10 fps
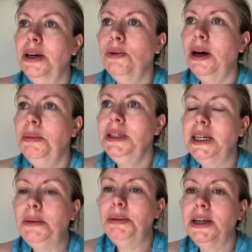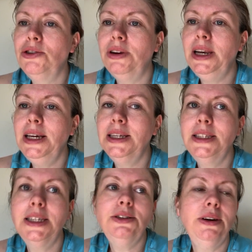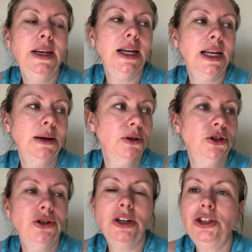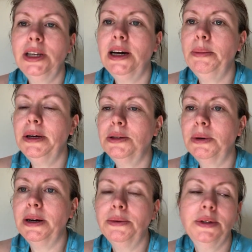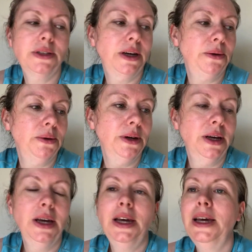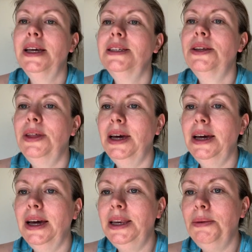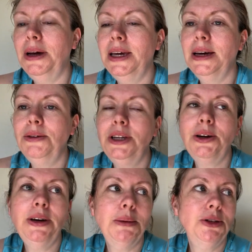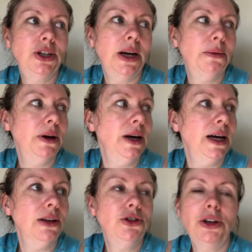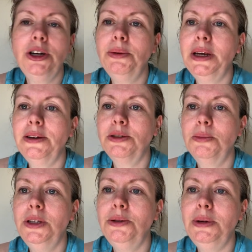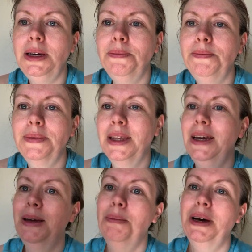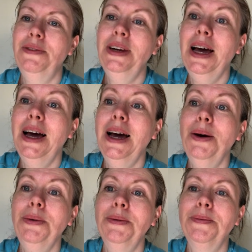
Quite a busy day planned really, considering, and I'm going to try and chill out a bit as well, so there. Anyway, I'm going to go and get my shower and I'll show you when I have something to eat. Bye for now.